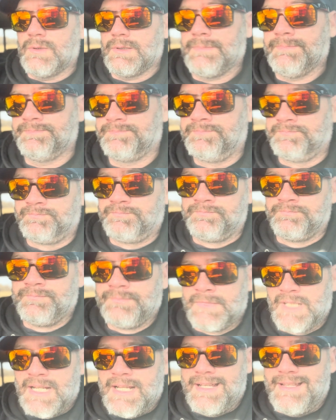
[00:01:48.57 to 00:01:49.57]
And
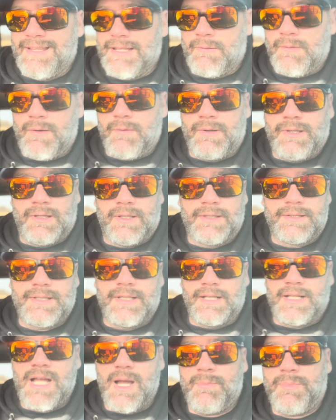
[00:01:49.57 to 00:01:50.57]
then we went and looked
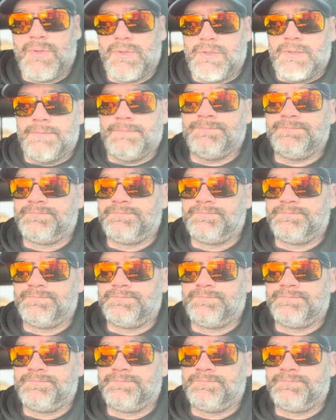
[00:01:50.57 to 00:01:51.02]
at a couple.